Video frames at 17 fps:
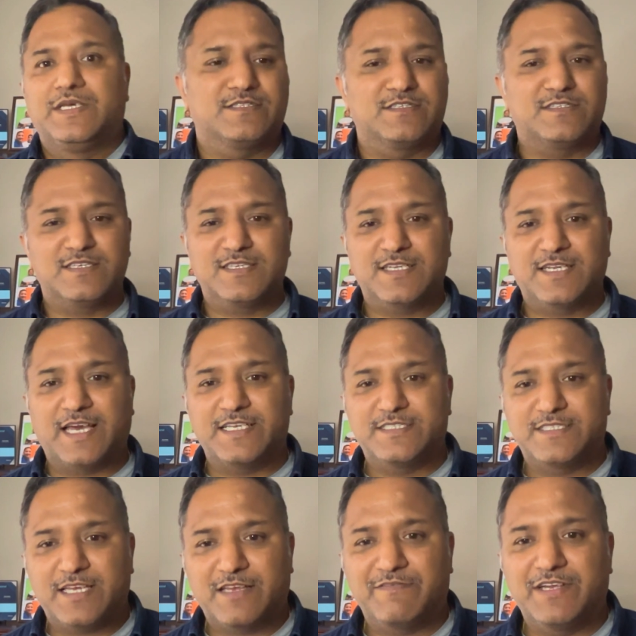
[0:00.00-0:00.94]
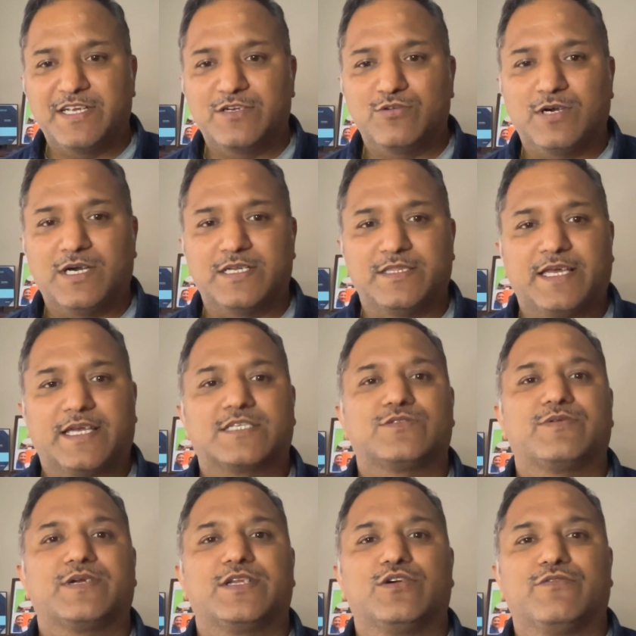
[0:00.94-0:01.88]
This is a nice segue to our next
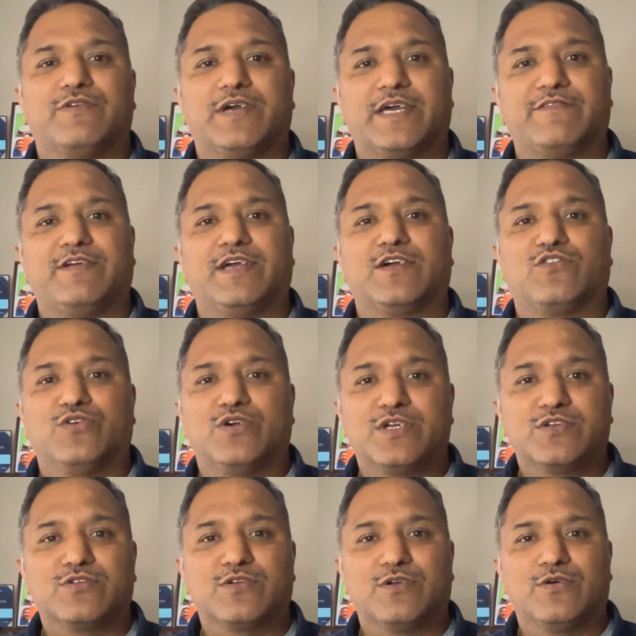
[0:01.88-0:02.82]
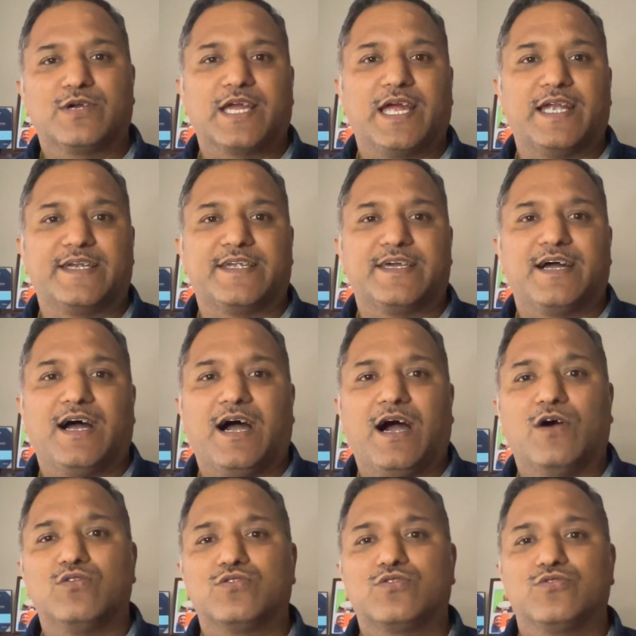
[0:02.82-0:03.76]
video where we are going to look at
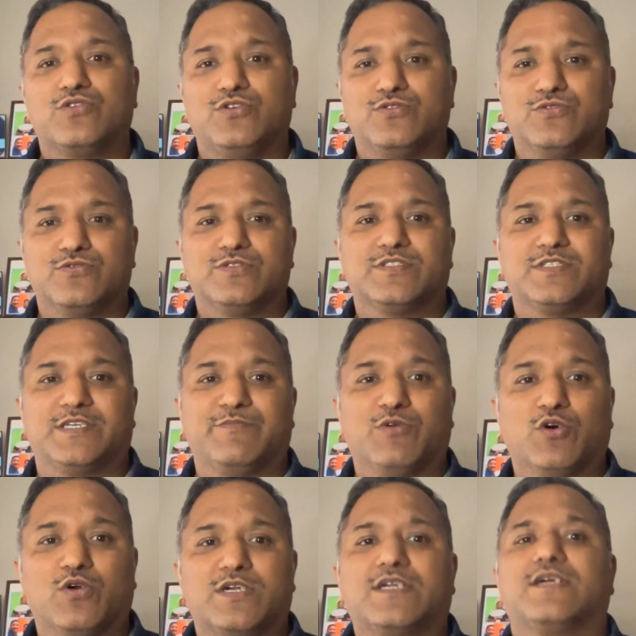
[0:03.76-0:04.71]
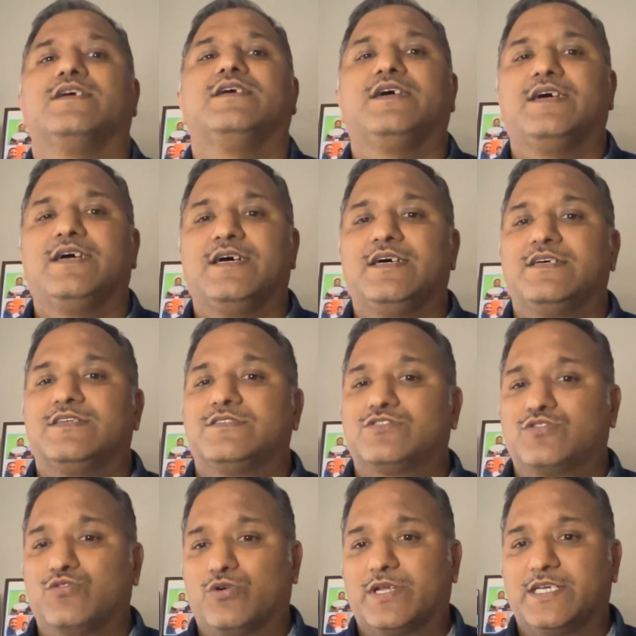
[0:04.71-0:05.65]
how to use remote
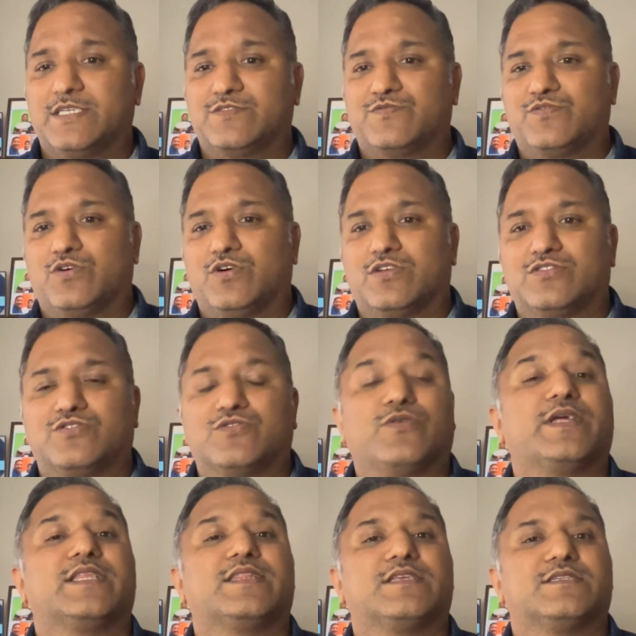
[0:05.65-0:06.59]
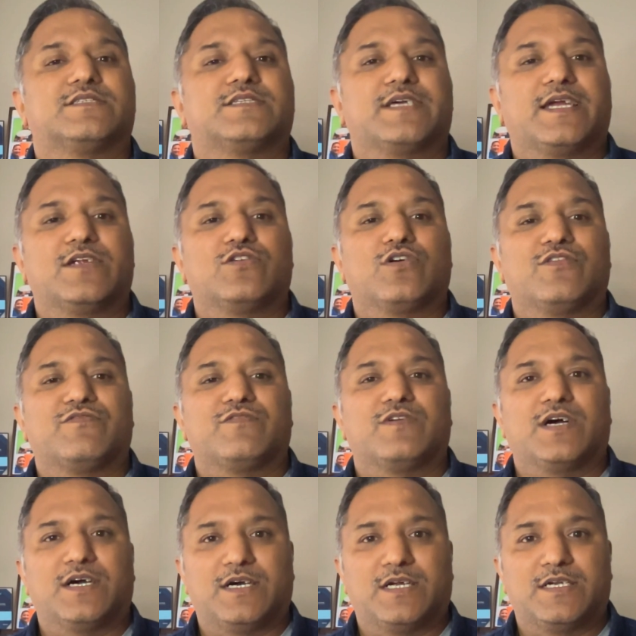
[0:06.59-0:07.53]
storage for storing the state of
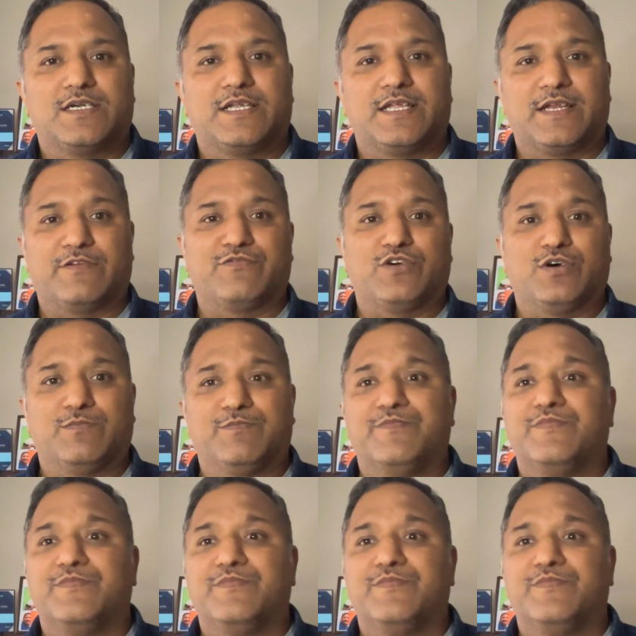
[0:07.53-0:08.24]
our uh, Terraform